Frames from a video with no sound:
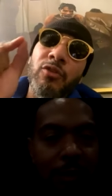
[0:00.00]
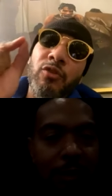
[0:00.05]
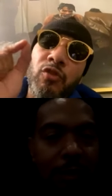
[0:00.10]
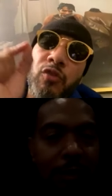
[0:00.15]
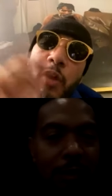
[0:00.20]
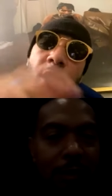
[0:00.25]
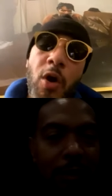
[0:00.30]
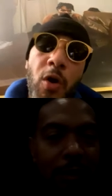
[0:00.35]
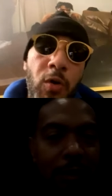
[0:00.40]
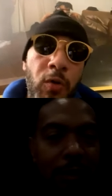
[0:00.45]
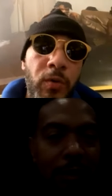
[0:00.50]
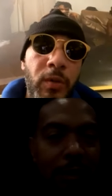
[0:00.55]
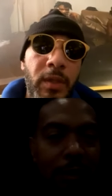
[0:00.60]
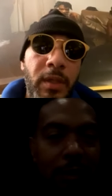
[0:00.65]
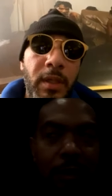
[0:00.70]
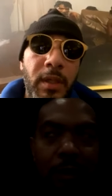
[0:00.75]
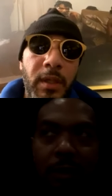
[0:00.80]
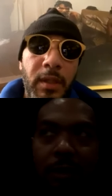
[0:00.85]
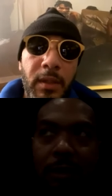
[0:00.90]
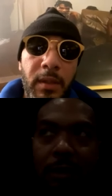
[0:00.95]
grown
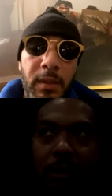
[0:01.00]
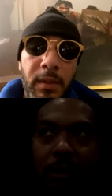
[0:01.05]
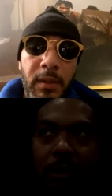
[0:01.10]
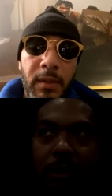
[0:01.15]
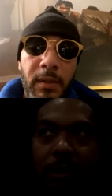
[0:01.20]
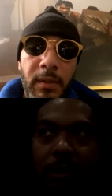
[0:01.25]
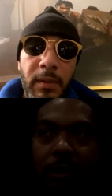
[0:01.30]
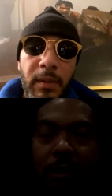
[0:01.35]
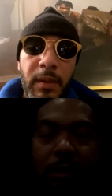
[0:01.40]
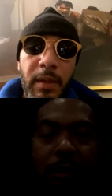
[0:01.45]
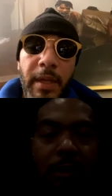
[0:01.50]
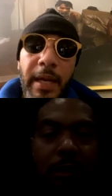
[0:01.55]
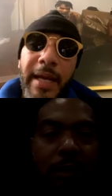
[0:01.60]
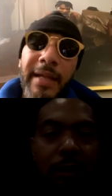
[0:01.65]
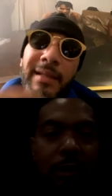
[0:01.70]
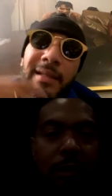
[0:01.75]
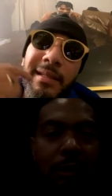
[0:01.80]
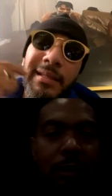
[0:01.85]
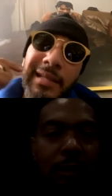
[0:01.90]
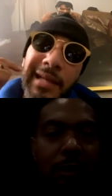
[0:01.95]

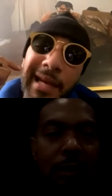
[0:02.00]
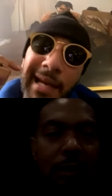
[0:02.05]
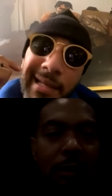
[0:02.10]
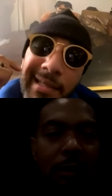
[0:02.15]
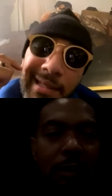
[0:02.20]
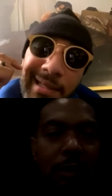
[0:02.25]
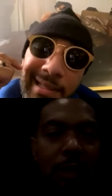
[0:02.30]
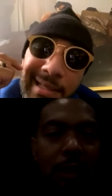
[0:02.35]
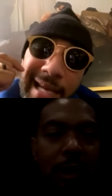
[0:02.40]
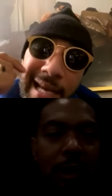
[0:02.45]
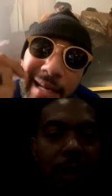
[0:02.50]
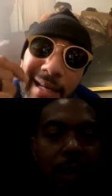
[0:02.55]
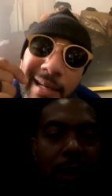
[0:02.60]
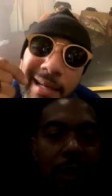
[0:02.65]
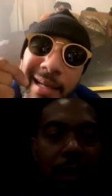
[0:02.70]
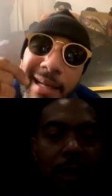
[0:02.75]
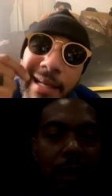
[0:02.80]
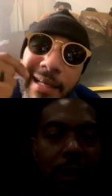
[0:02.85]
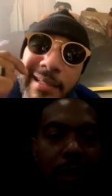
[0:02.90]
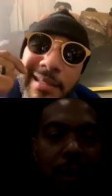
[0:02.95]
and is setting
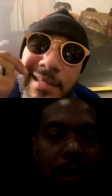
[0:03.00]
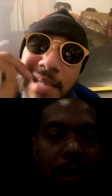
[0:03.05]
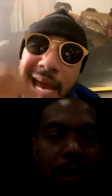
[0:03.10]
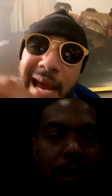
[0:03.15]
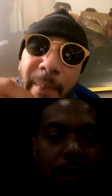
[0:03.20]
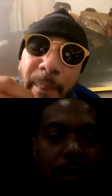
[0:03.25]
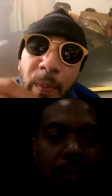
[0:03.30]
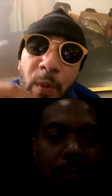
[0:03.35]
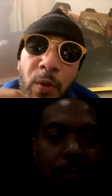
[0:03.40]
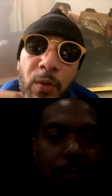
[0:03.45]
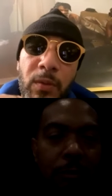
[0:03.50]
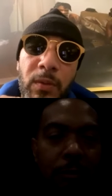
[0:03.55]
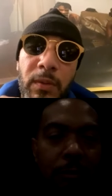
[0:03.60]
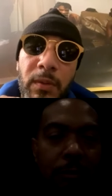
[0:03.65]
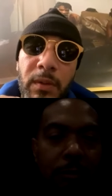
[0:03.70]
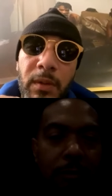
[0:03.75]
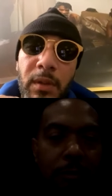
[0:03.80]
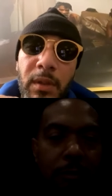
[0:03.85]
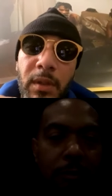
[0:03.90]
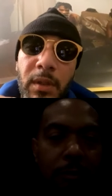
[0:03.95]
an example
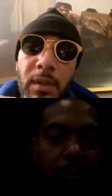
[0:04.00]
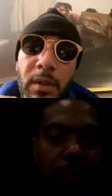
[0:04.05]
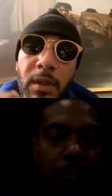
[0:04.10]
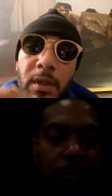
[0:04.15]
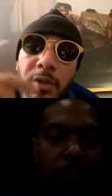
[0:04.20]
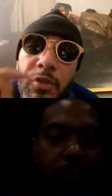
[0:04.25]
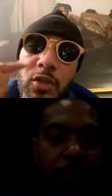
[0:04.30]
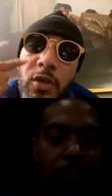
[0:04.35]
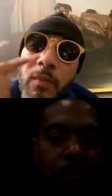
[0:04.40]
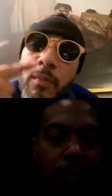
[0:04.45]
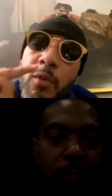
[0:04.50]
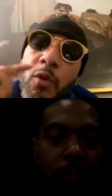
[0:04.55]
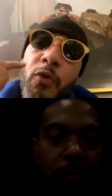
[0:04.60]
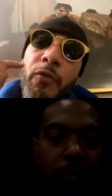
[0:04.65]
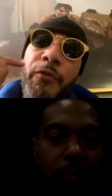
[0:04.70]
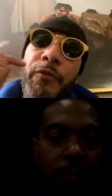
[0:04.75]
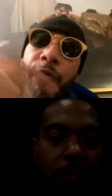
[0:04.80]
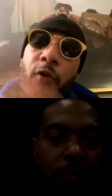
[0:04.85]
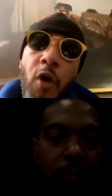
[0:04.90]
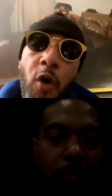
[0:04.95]
to
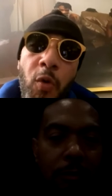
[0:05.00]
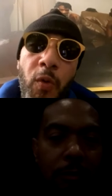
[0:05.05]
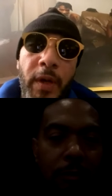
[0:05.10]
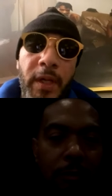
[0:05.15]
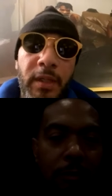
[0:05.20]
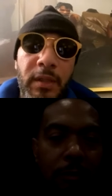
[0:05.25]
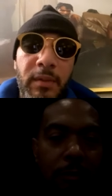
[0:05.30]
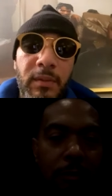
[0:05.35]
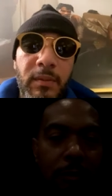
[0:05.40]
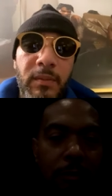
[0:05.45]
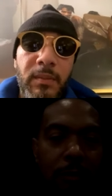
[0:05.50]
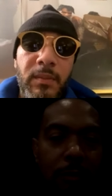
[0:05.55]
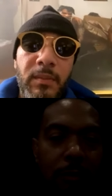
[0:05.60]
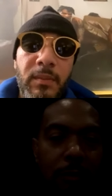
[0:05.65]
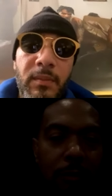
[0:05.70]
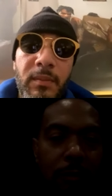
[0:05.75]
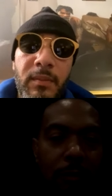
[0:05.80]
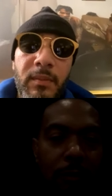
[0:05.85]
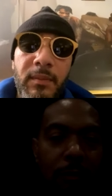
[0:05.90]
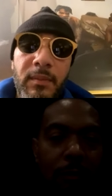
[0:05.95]
move forward.
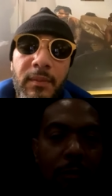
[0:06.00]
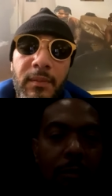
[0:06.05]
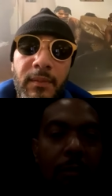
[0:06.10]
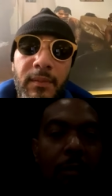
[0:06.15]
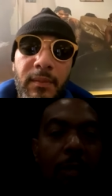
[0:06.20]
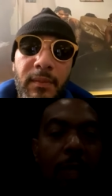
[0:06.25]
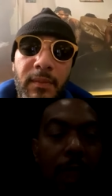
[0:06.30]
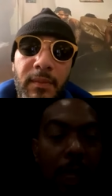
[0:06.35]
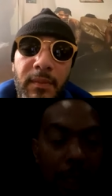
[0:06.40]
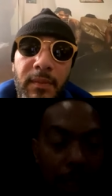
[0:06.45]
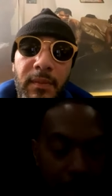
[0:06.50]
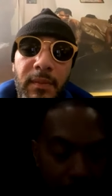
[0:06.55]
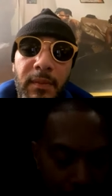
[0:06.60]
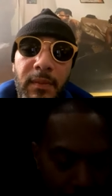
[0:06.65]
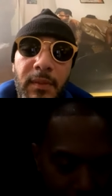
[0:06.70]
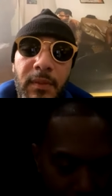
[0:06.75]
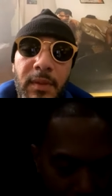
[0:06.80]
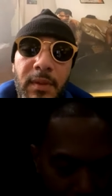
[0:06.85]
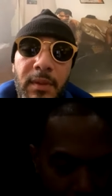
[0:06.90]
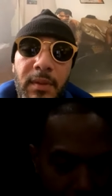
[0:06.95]

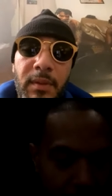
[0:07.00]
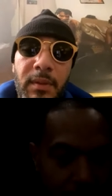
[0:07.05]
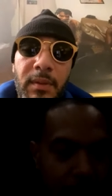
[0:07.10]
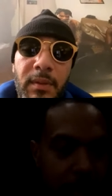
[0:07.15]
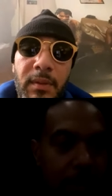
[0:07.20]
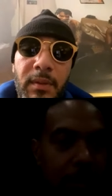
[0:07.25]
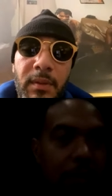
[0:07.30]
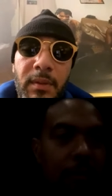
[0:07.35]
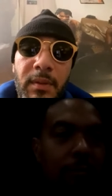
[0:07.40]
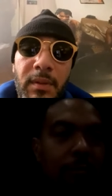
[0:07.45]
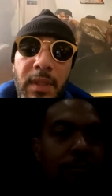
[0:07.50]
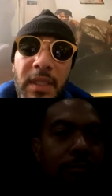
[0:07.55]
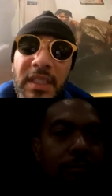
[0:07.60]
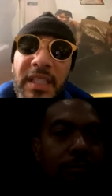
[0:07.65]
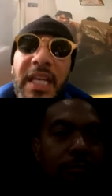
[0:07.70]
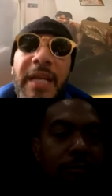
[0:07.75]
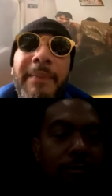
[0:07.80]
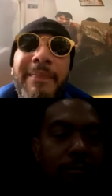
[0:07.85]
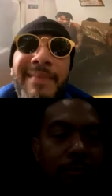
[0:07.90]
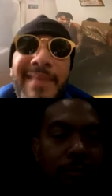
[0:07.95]
Yes. Let's
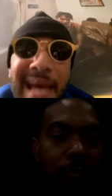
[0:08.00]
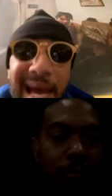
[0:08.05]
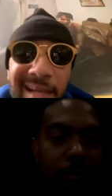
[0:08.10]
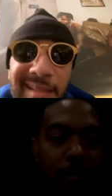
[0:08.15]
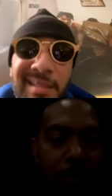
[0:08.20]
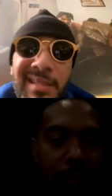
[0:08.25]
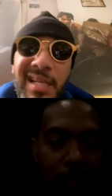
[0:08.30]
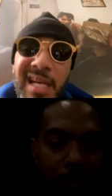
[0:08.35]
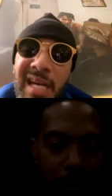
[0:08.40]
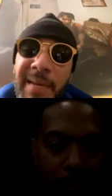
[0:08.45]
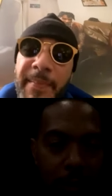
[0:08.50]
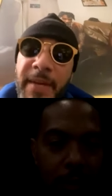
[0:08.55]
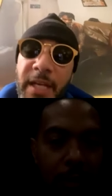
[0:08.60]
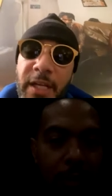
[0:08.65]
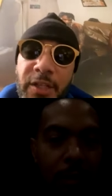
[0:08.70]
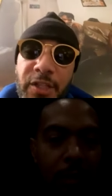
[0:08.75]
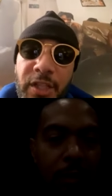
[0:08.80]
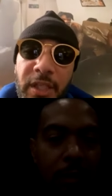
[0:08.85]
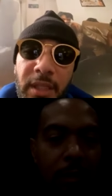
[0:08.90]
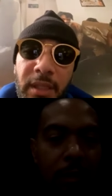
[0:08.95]
keep that same
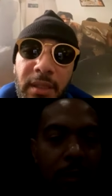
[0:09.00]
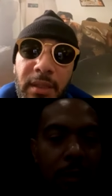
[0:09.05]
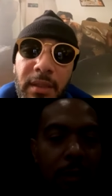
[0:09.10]
energy.